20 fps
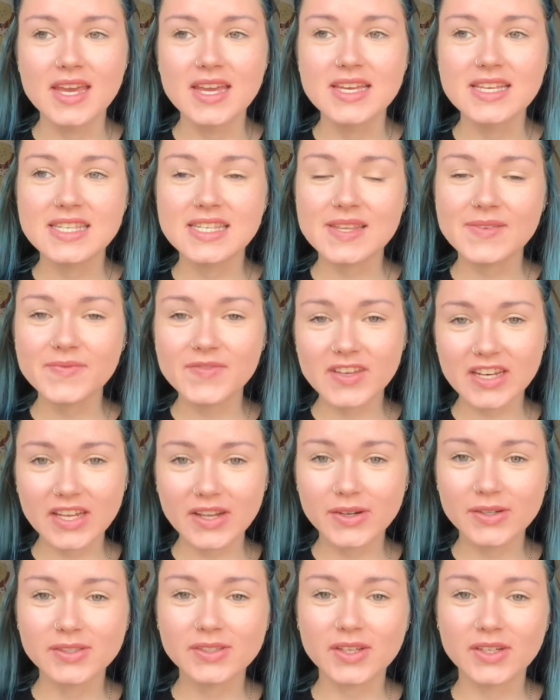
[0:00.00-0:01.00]
some
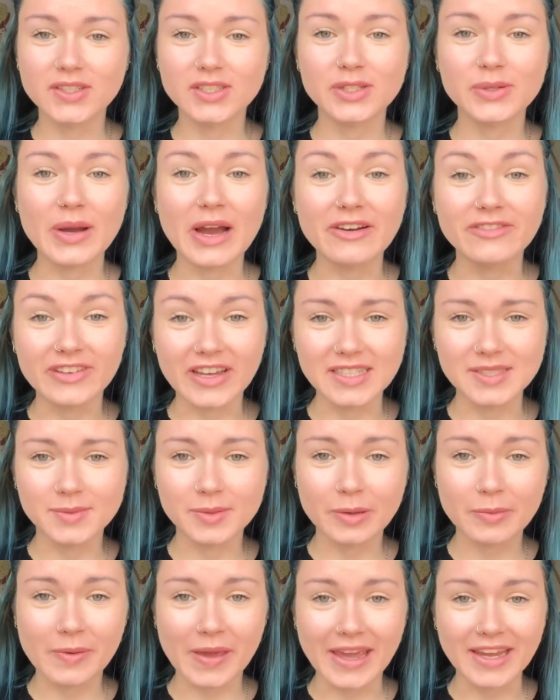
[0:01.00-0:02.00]
videos onto our
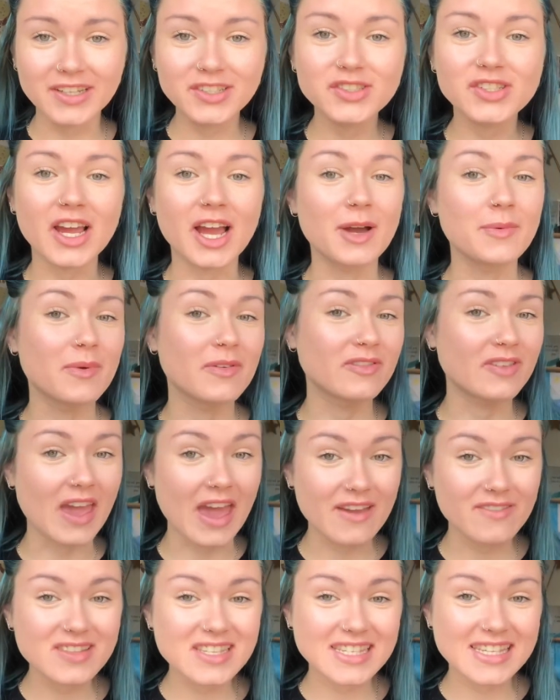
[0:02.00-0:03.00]
Facebook page. If you
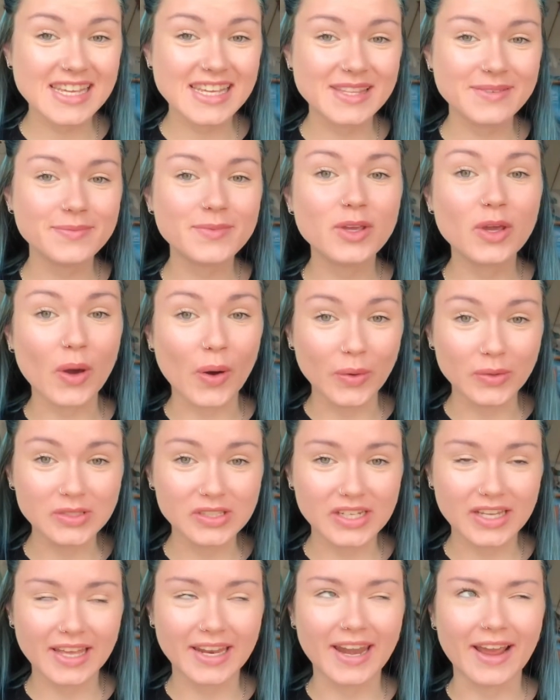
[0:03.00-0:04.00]
haven't seen them, go
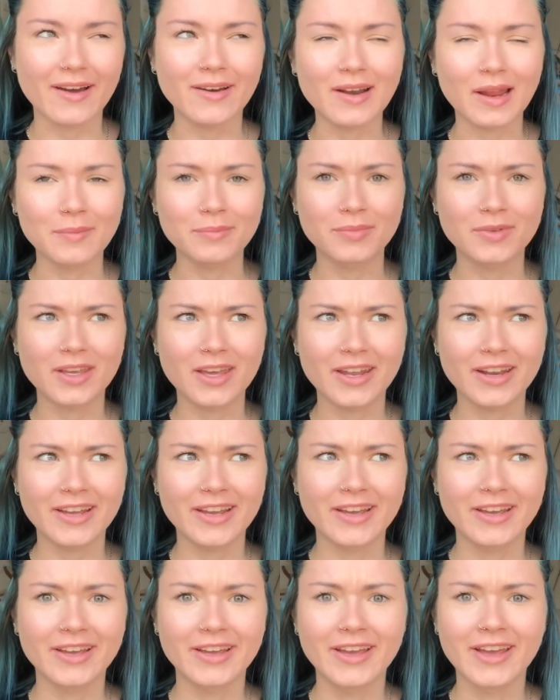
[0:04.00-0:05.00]
check it out.
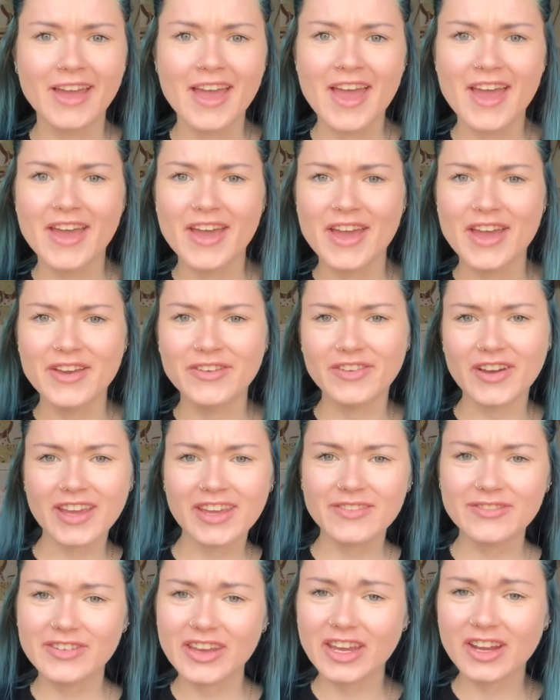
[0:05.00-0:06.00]
If I
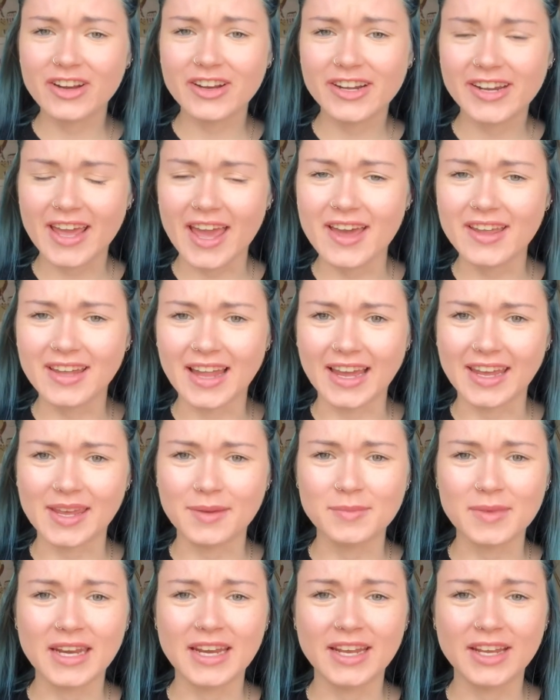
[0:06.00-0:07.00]
can figure it out,
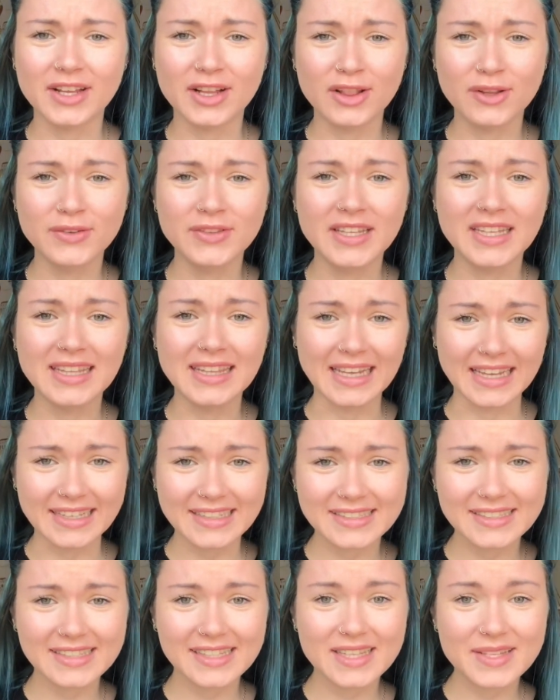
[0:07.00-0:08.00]
I'm gonna include the
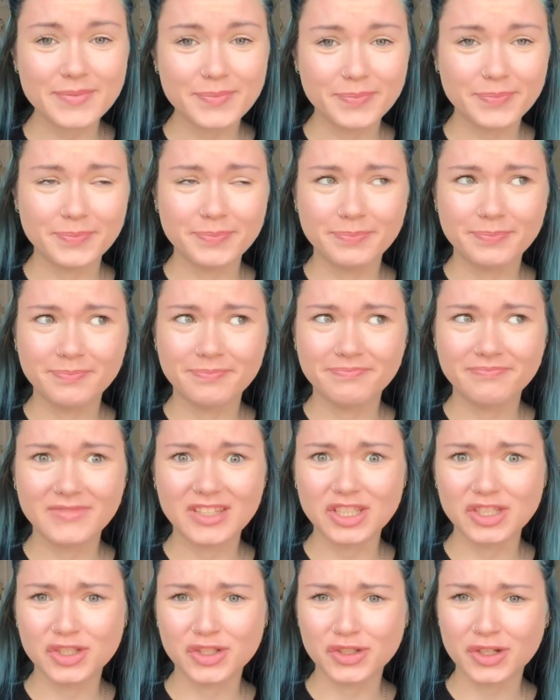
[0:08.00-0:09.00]
links in the
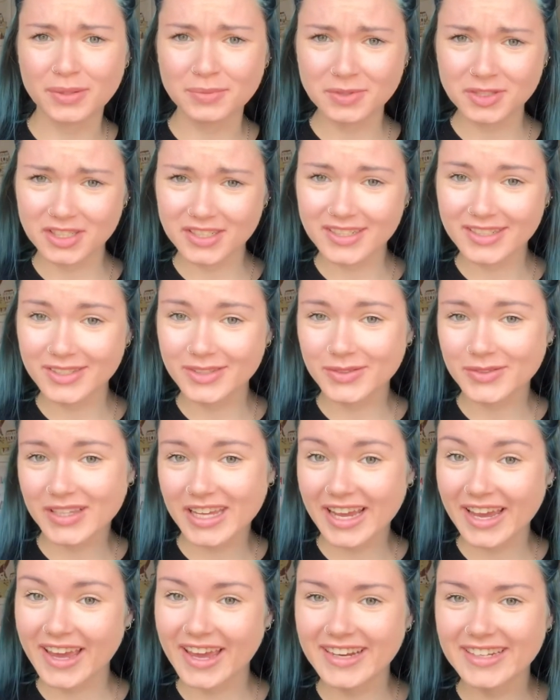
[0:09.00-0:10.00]
description and all
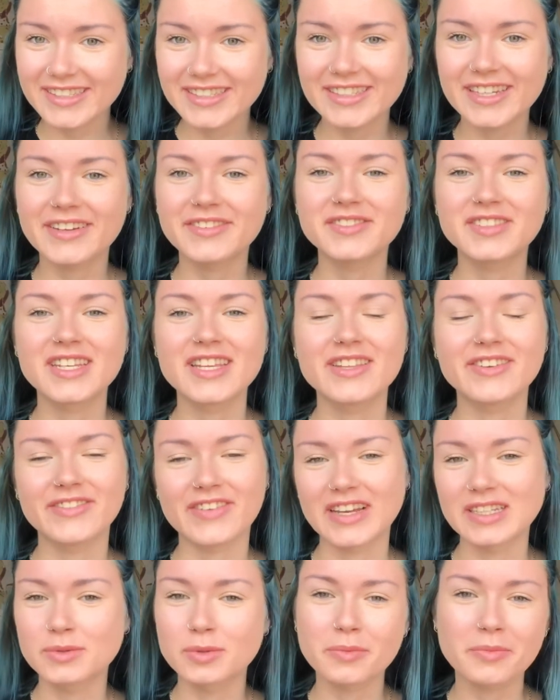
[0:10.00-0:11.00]
that kind of stuff to the
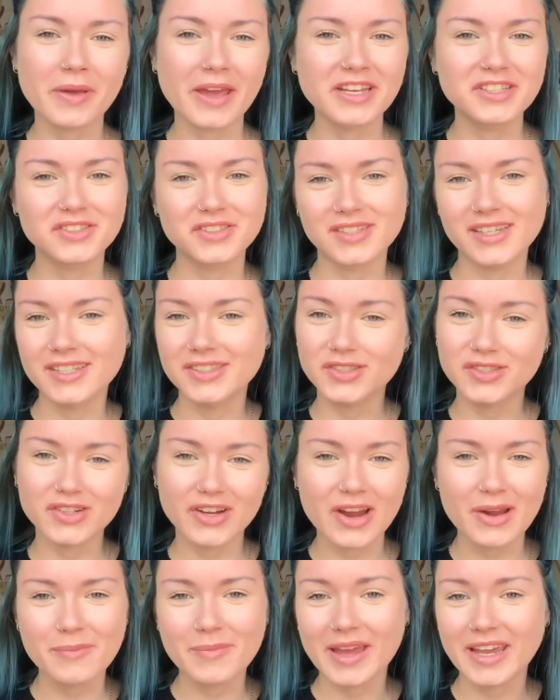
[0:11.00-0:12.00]
Facebook page and
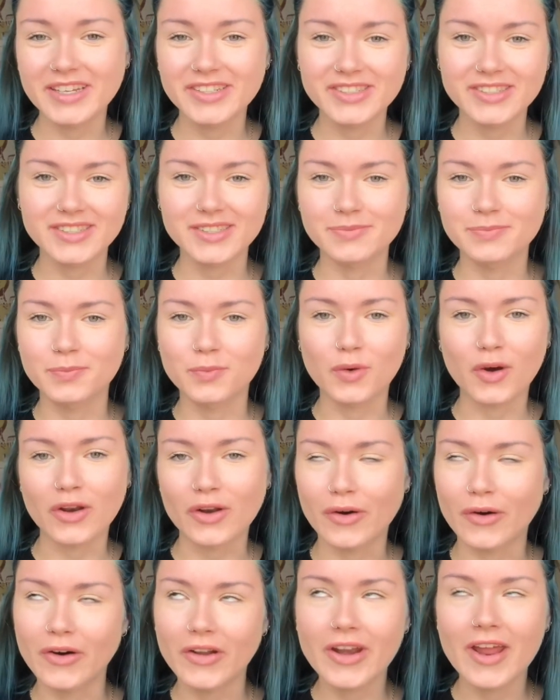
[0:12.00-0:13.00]
Instagram pages and
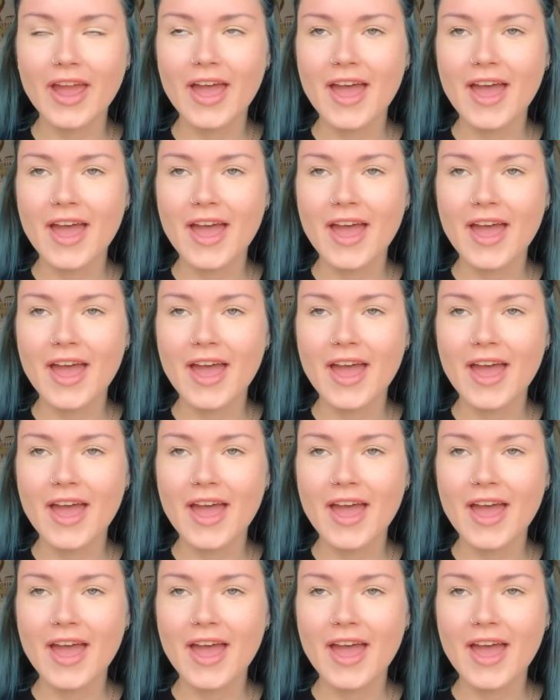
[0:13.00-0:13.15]
whatnot.